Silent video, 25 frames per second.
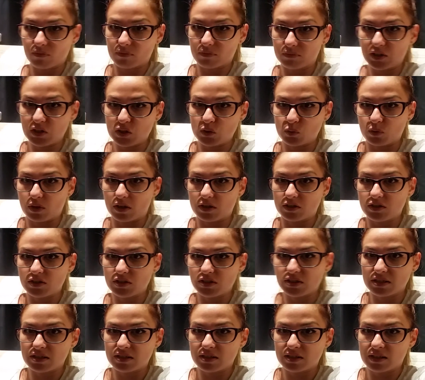These ones,
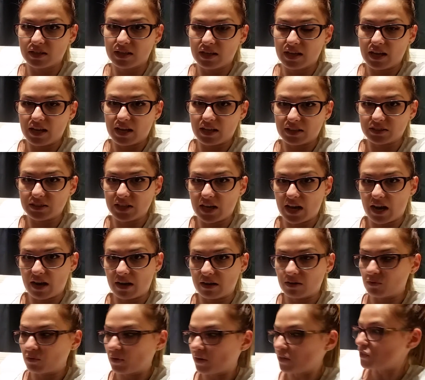they
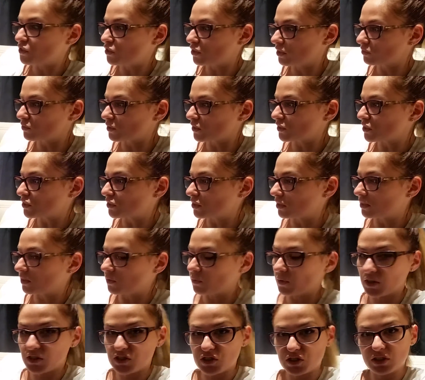are Russian, traditionally
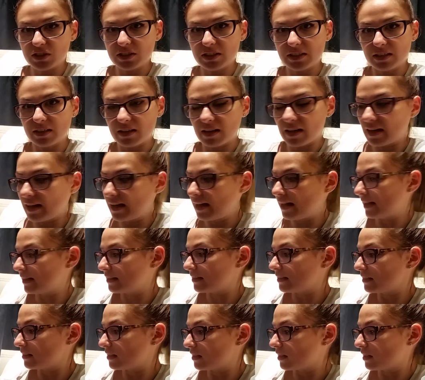Russian,
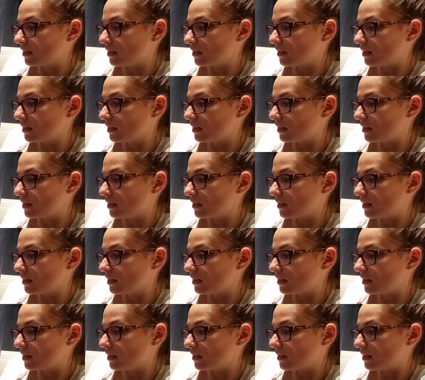and